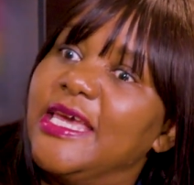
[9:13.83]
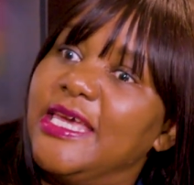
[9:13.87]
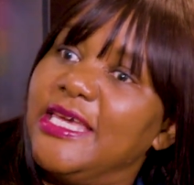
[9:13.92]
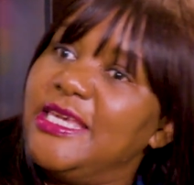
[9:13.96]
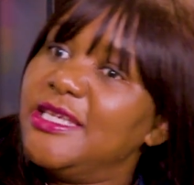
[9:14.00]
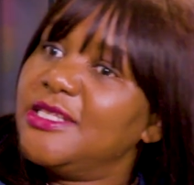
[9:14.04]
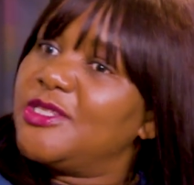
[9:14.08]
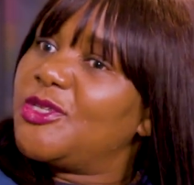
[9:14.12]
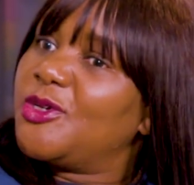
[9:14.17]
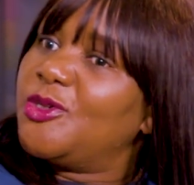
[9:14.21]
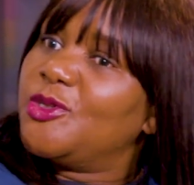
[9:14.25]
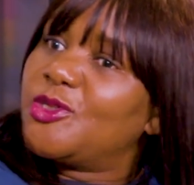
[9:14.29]

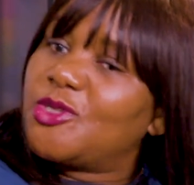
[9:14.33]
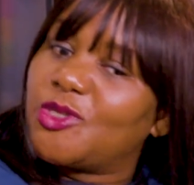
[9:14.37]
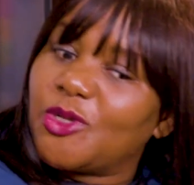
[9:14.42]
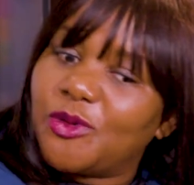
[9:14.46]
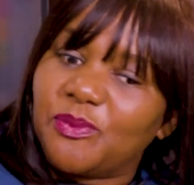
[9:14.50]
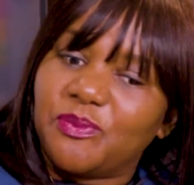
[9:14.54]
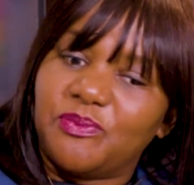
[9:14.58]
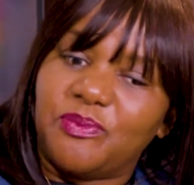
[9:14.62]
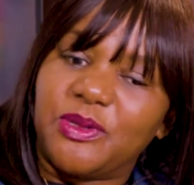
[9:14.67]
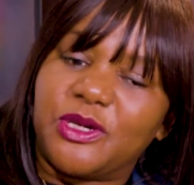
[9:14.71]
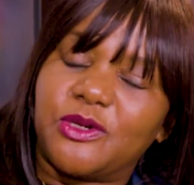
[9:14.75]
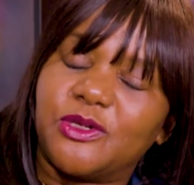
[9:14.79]
He's also,
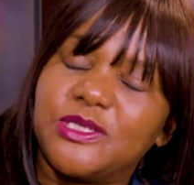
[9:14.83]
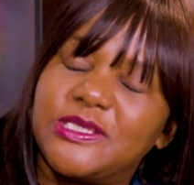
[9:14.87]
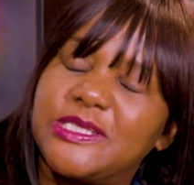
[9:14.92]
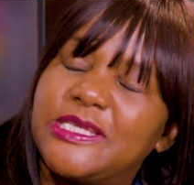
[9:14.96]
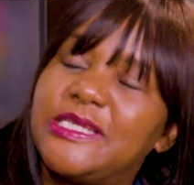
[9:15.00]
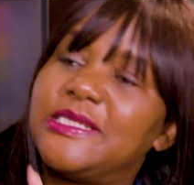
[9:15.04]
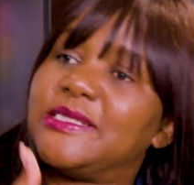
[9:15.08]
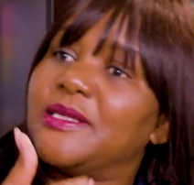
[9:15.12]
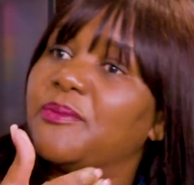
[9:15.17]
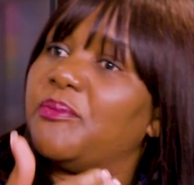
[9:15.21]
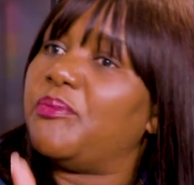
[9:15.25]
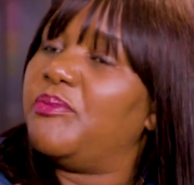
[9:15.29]
because
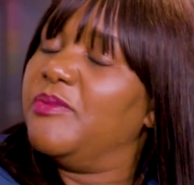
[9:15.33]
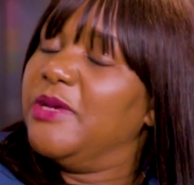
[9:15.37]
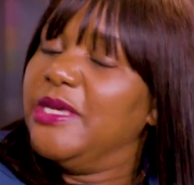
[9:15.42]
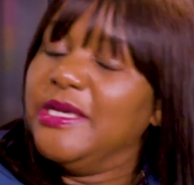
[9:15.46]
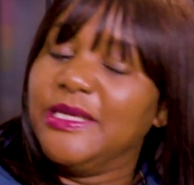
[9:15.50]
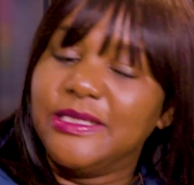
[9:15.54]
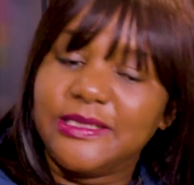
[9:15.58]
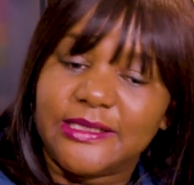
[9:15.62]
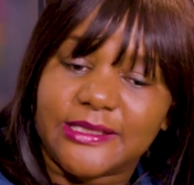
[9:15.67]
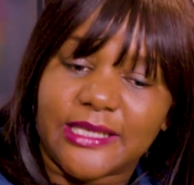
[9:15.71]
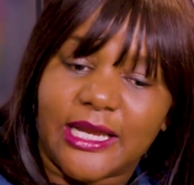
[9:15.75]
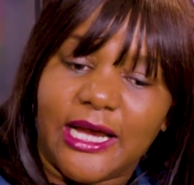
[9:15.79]
he's
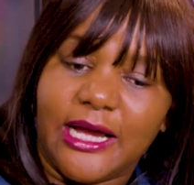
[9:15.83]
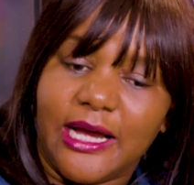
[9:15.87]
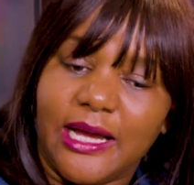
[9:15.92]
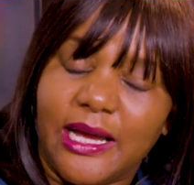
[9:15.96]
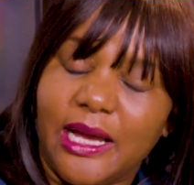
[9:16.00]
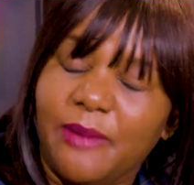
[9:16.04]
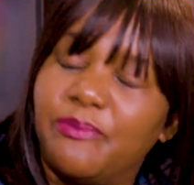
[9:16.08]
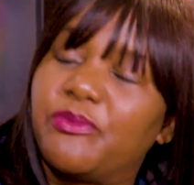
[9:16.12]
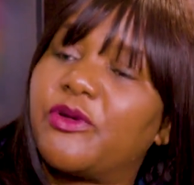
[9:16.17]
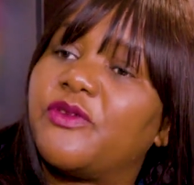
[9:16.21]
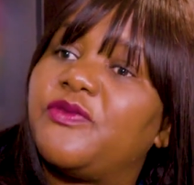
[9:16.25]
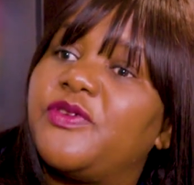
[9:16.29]

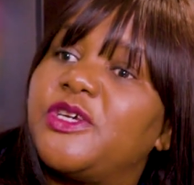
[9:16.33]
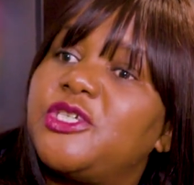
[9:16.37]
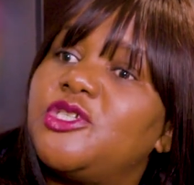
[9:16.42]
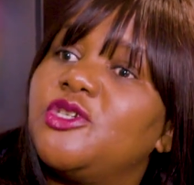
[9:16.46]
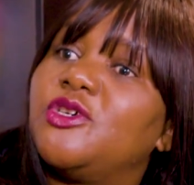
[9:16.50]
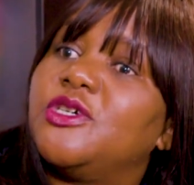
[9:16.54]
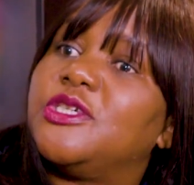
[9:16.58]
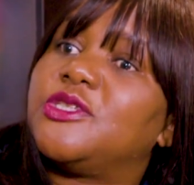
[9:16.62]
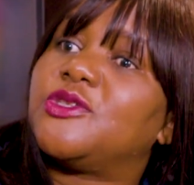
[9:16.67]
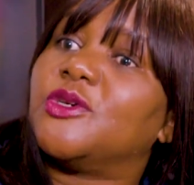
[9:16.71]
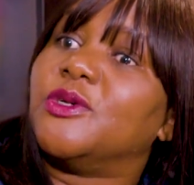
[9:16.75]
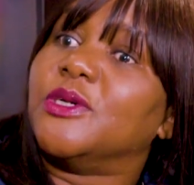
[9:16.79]
a
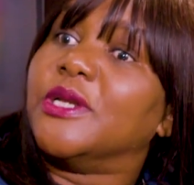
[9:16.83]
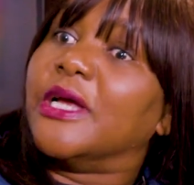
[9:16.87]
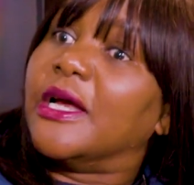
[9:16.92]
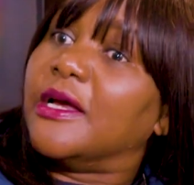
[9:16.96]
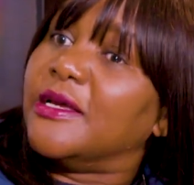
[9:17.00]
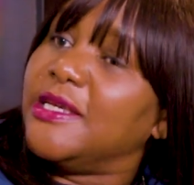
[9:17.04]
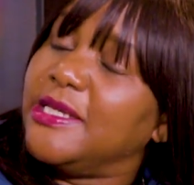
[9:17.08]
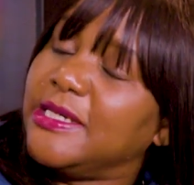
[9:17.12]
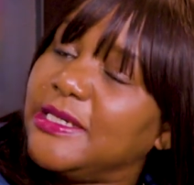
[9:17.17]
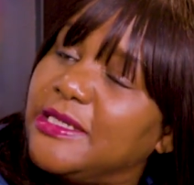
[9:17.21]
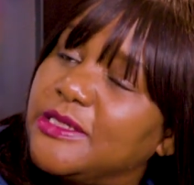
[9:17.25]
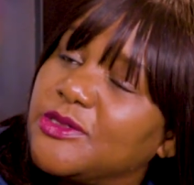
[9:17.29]
professional
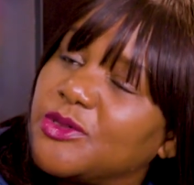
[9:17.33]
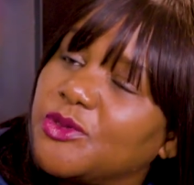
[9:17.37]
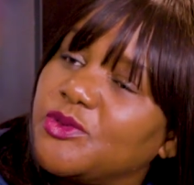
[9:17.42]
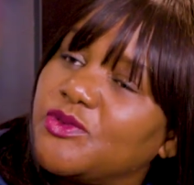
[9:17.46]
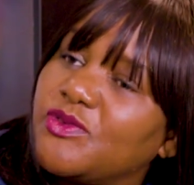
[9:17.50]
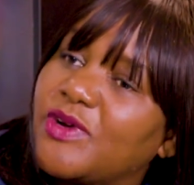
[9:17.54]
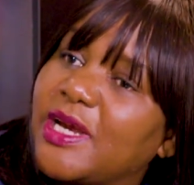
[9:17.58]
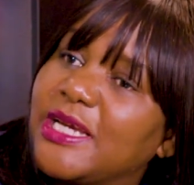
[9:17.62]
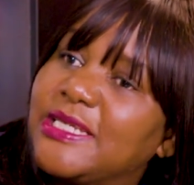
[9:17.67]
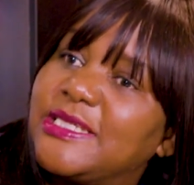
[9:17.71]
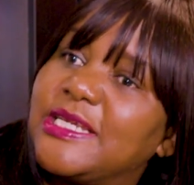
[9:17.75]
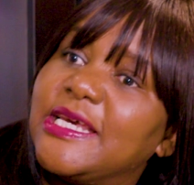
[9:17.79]
in his own
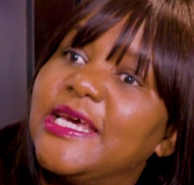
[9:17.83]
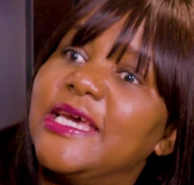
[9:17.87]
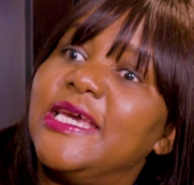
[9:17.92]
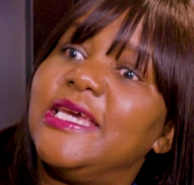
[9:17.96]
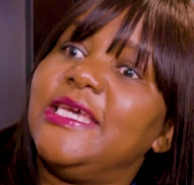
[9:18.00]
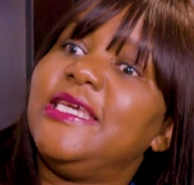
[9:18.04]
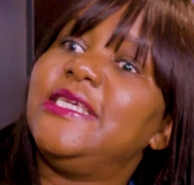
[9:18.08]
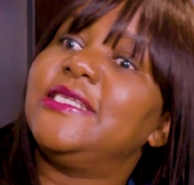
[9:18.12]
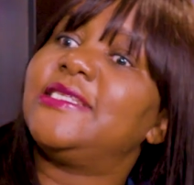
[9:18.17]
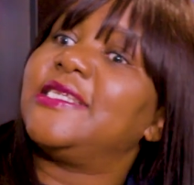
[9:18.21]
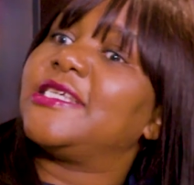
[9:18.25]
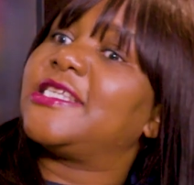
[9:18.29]
right,
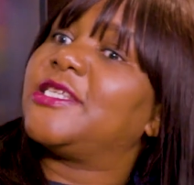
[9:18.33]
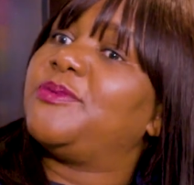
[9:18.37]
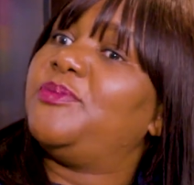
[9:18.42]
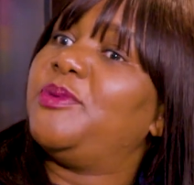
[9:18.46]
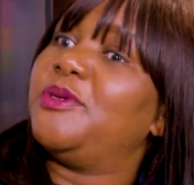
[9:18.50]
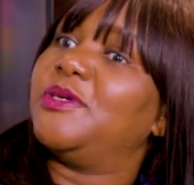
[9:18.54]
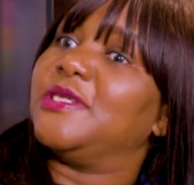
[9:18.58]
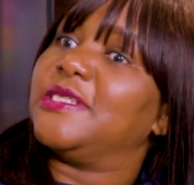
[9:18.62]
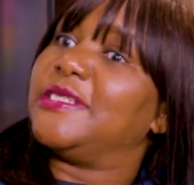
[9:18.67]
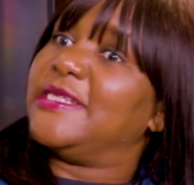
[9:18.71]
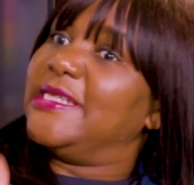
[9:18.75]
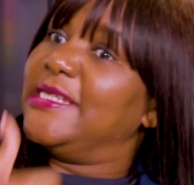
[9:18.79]
he's
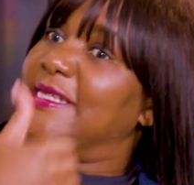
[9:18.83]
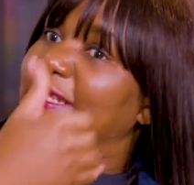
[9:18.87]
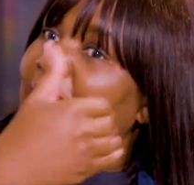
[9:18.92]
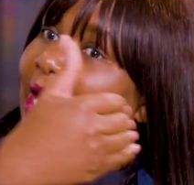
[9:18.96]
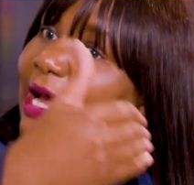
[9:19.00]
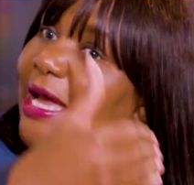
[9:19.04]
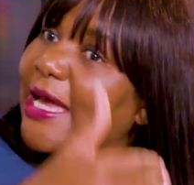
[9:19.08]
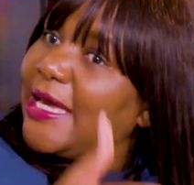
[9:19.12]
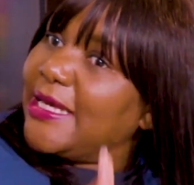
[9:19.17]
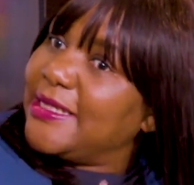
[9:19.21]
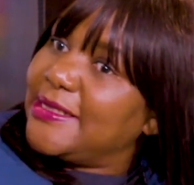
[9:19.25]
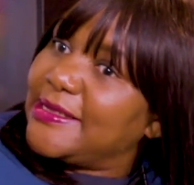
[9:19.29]
experienced his
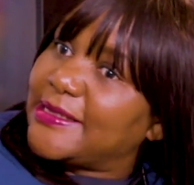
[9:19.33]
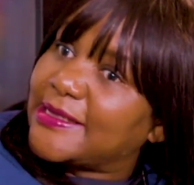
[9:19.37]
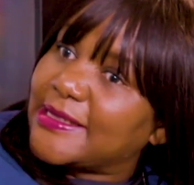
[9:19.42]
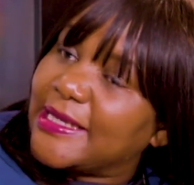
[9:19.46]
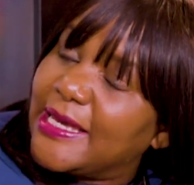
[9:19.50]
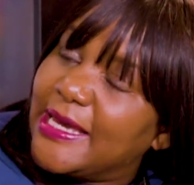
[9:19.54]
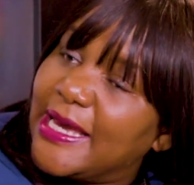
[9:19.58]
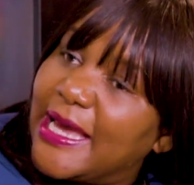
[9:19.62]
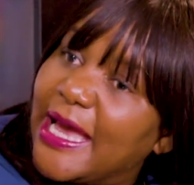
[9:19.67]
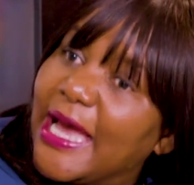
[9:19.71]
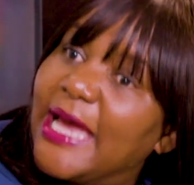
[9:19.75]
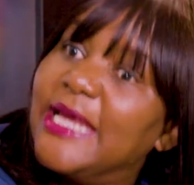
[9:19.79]
highs
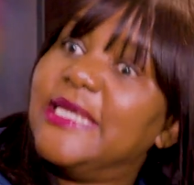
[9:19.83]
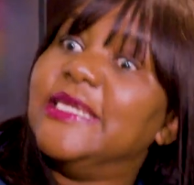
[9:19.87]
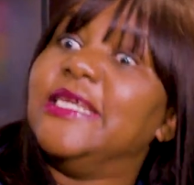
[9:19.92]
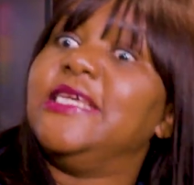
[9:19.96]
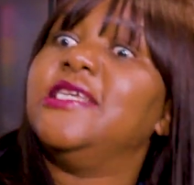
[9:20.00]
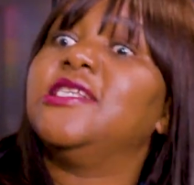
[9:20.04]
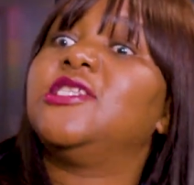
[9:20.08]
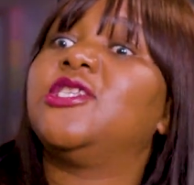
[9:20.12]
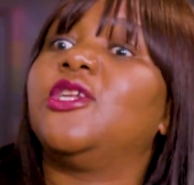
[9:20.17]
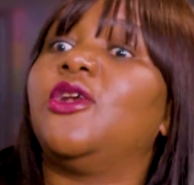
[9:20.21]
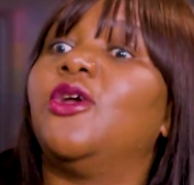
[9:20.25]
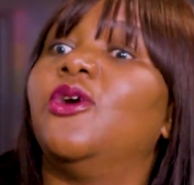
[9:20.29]
and his